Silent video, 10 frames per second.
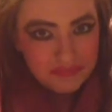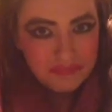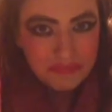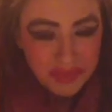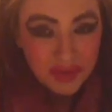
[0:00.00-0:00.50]

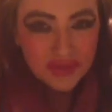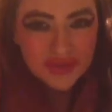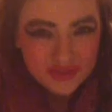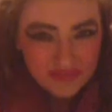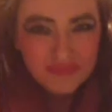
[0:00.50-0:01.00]
because
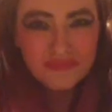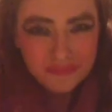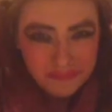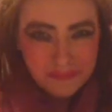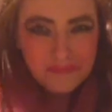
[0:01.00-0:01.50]

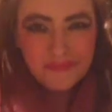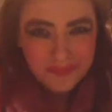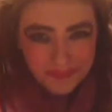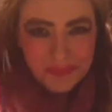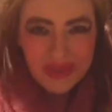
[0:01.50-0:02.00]

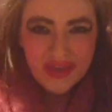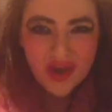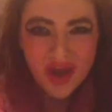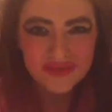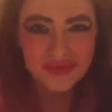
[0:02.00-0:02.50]

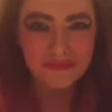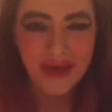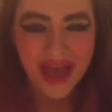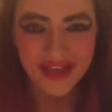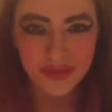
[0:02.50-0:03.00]
beehives are
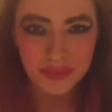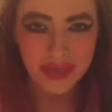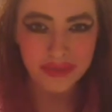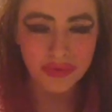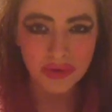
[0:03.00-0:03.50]
back,
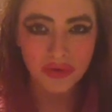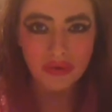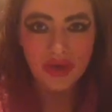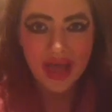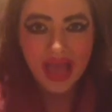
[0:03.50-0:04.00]
people,
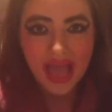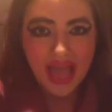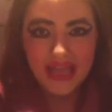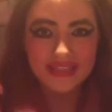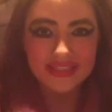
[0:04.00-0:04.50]

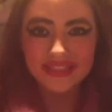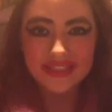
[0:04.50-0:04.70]
and